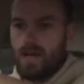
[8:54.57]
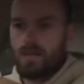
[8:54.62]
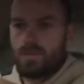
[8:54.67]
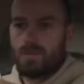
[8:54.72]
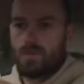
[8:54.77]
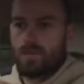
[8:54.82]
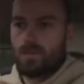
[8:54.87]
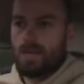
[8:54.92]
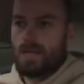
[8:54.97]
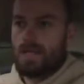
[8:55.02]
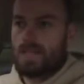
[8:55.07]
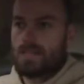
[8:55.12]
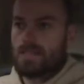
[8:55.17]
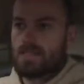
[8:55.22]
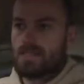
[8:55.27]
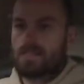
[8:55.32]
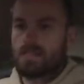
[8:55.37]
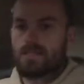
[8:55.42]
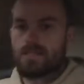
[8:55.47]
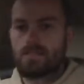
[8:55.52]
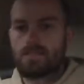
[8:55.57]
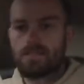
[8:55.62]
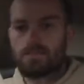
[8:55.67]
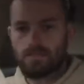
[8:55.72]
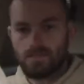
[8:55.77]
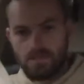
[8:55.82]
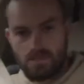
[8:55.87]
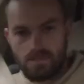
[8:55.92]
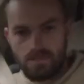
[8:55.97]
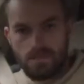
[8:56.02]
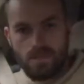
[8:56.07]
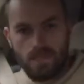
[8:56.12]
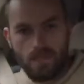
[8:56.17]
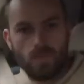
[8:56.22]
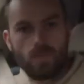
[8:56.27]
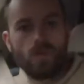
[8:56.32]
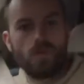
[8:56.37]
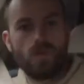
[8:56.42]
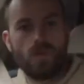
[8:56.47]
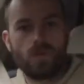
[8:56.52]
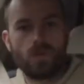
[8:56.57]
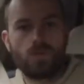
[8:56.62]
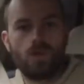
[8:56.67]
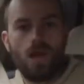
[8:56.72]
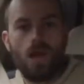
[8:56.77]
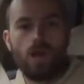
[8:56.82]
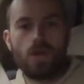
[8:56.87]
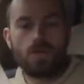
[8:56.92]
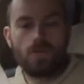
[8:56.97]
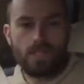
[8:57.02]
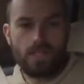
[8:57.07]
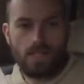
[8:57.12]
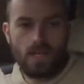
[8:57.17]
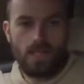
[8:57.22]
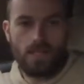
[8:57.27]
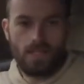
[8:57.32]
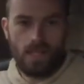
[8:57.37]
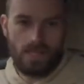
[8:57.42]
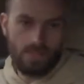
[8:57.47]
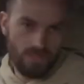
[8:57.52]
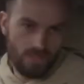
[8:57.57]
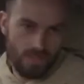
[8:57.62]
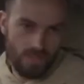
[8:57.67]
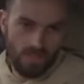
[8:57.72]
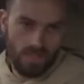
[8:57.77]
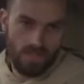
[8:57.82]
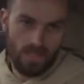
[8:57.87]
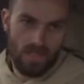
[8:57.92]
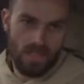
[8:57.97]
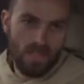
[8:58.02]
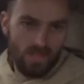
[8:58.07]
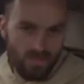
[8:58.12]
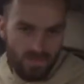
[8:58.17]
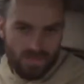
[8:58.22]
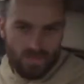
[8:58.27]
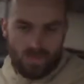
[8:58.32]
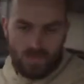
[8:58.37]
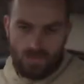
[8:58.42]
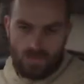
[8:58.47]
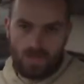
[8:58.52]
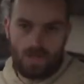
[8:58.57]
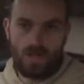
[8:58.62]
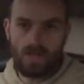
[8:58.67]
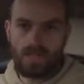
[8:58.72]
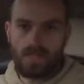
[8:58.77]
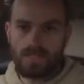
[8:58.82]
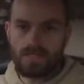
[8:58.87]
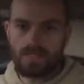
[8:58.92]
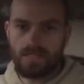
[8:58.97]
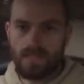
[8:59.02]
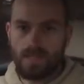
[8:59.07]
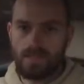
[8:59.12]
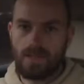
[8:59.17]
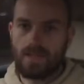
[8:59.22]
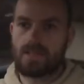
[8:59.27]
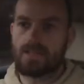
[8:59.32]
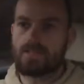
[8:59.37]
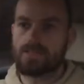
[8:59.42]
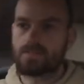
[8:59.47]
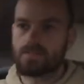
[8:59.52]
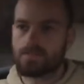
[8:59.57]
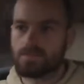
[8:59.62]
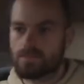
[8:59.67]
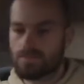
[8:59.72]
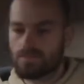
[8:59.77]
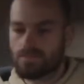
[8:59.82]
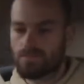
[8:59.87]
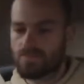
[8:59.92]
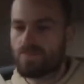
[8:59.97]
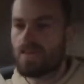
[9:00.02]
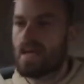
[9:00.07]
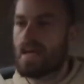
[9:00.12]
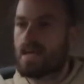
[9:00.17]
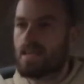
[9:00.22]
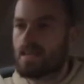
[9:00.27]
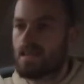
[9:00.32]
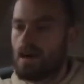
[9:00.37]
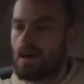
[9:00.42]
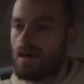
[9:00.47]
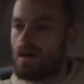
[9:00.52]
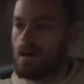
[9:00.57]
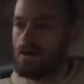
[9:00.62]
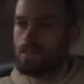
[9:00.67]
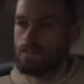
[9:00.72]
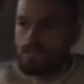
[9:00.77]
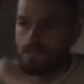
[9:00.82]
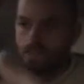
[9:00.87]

will mean that it will only cut the engine in if you try and accelerate fairly hard.